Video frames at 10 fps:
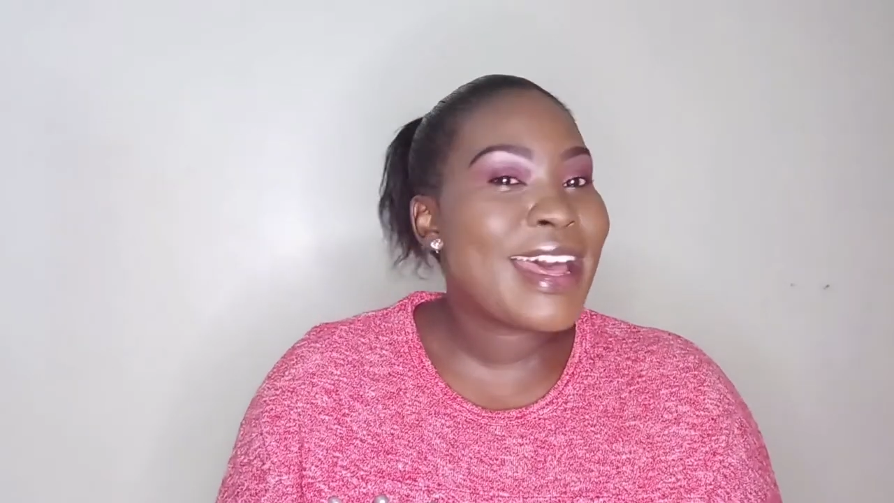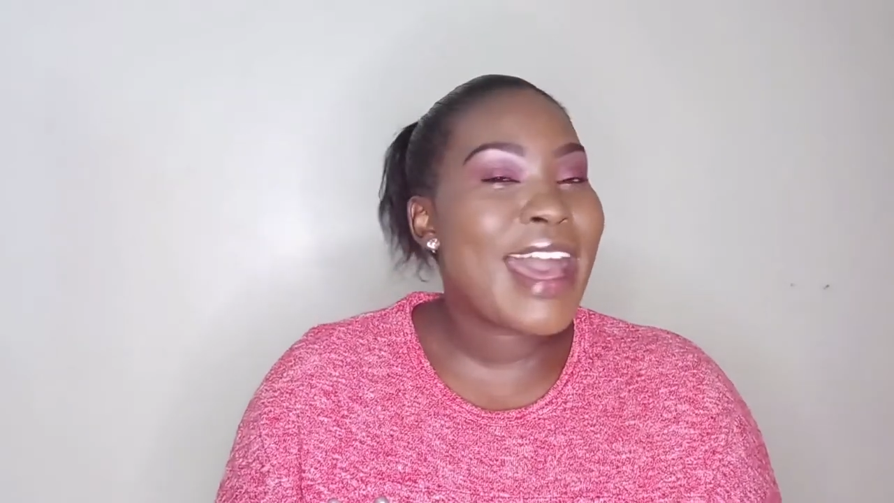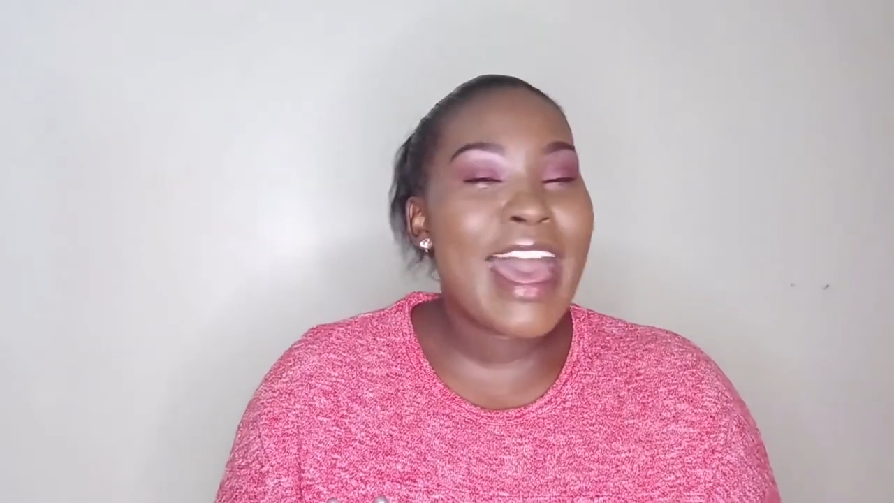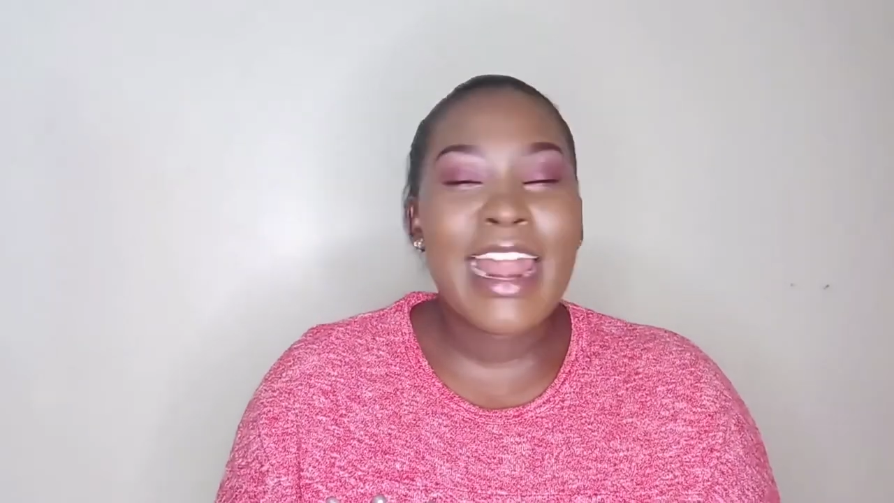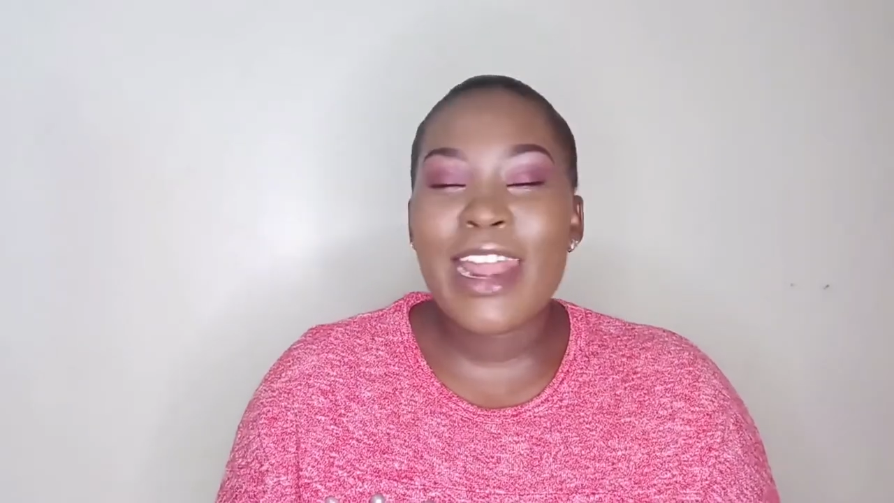
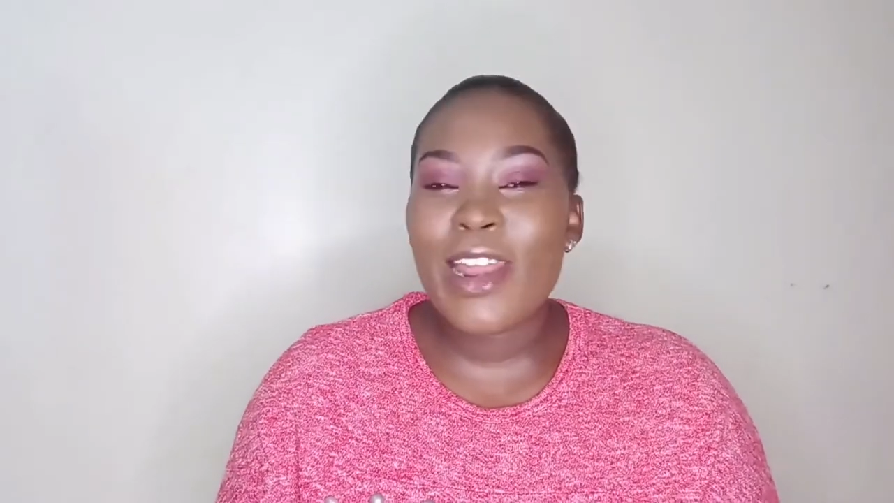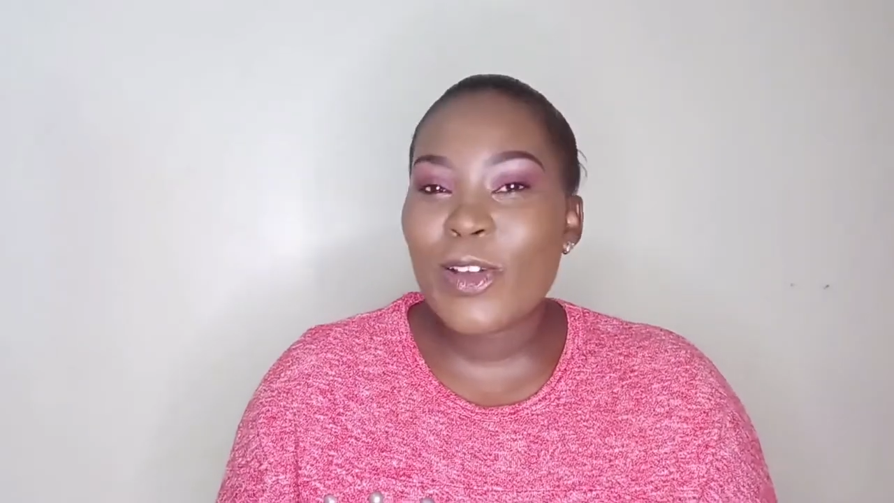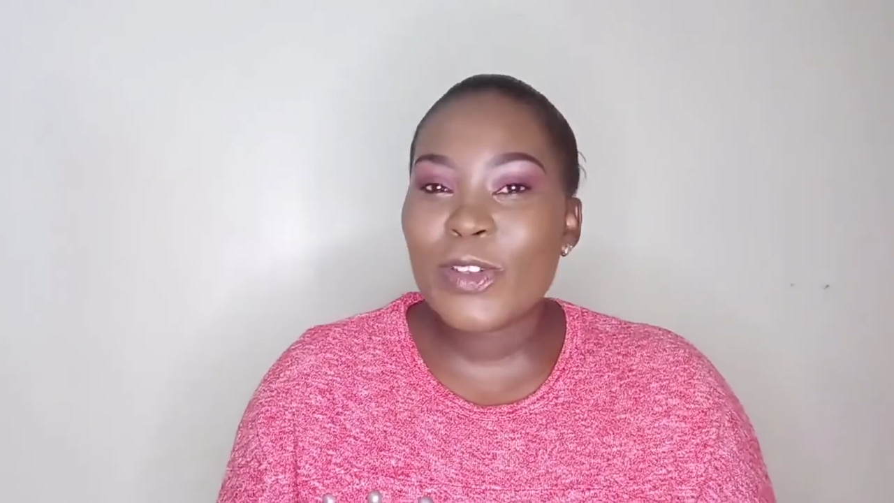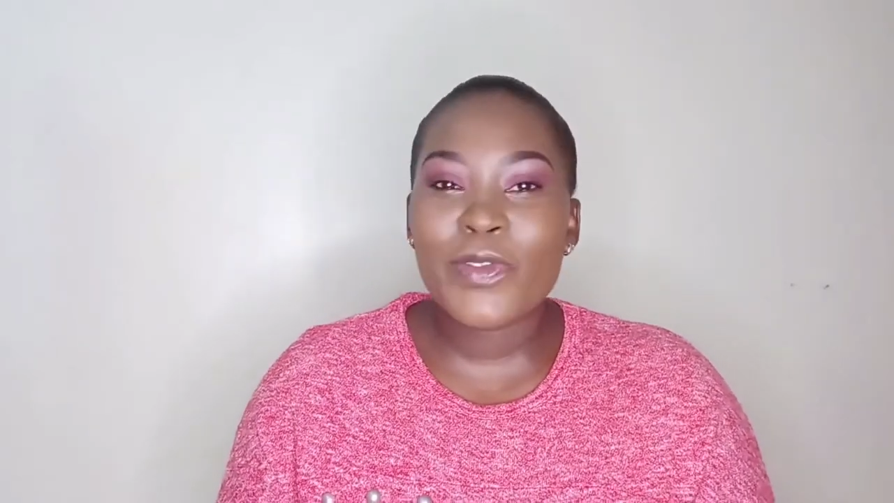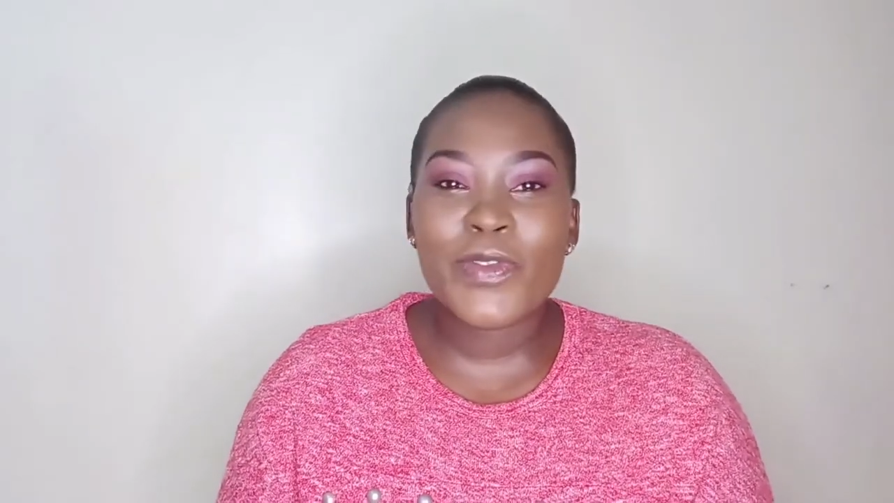a lot
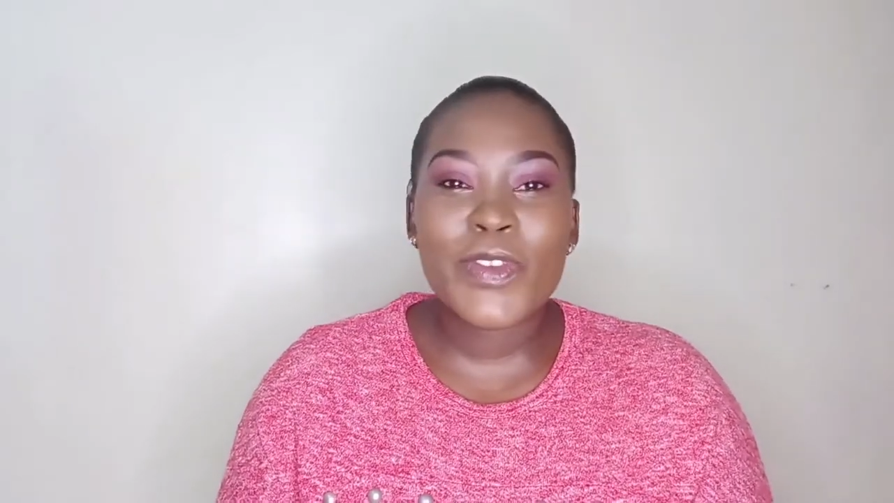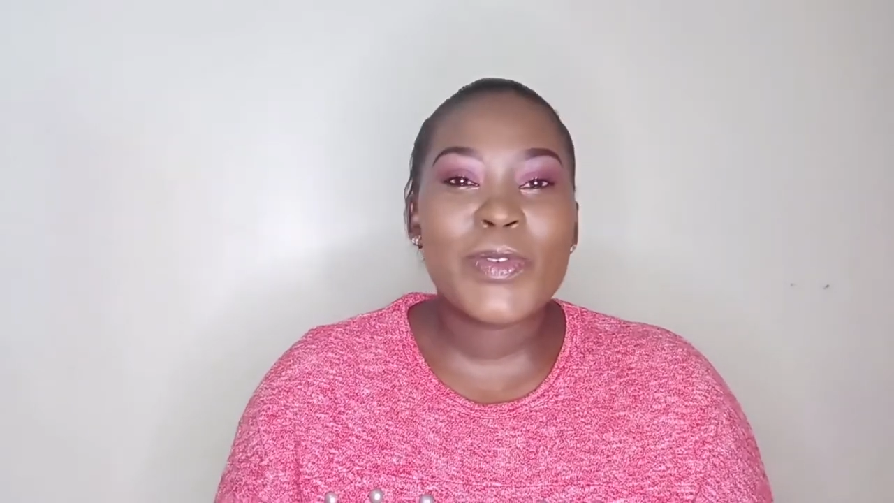of you